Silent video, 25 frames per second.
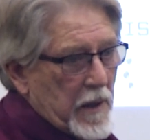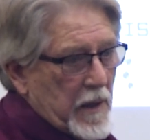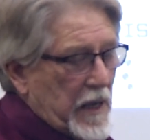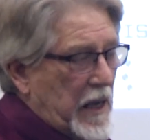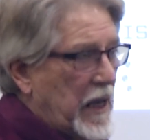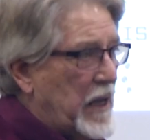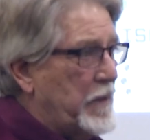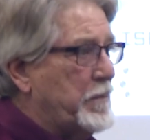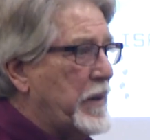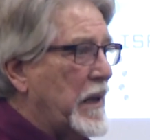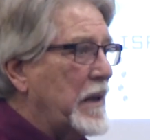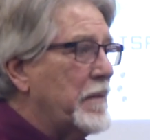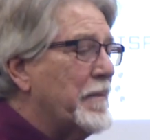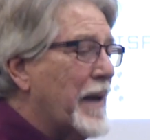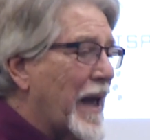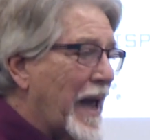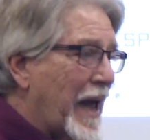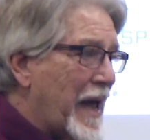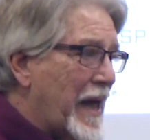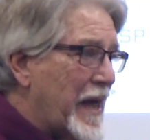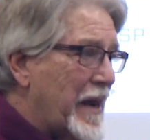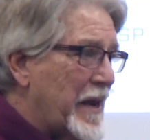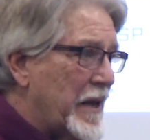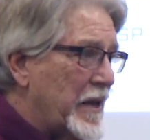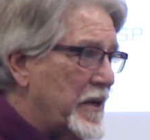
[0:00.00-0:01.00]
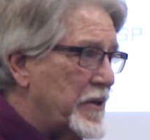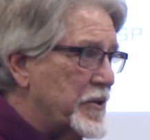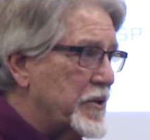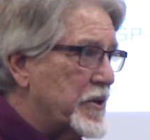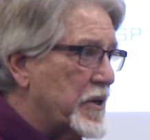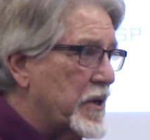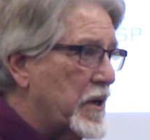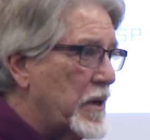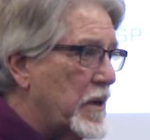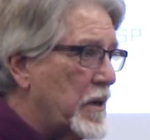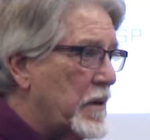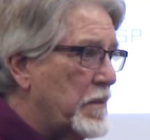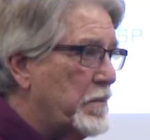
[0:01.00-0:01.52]
can be managed
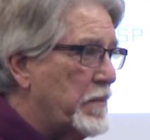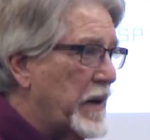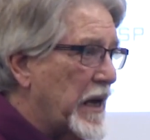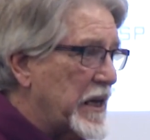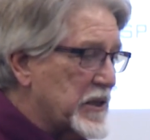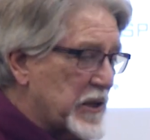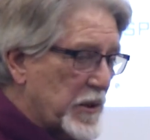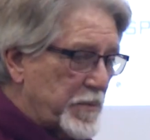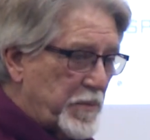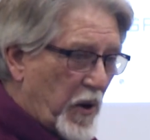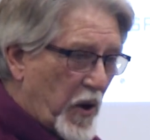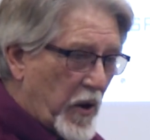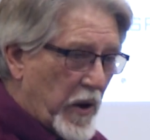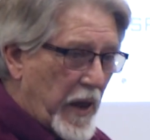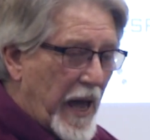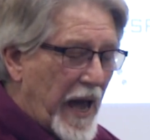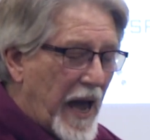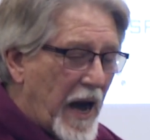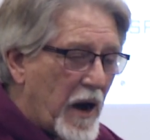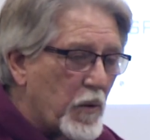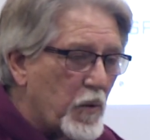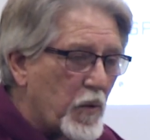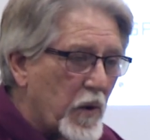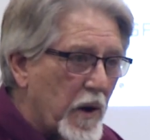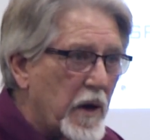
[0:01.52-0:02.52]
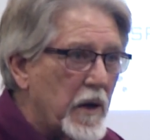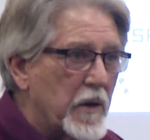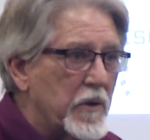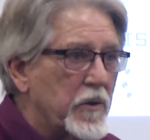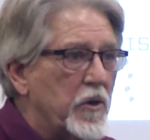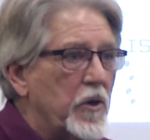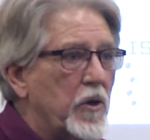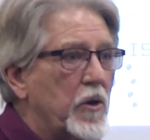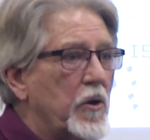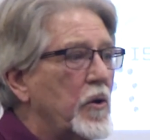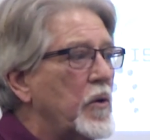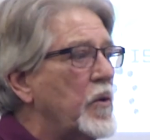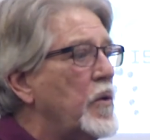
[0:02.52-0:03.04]
based upon how well
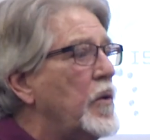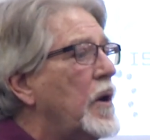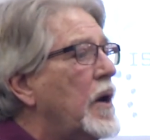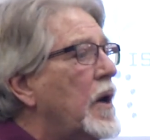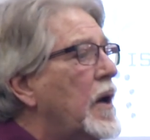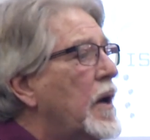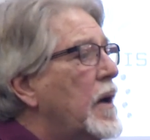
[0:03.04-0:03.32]
you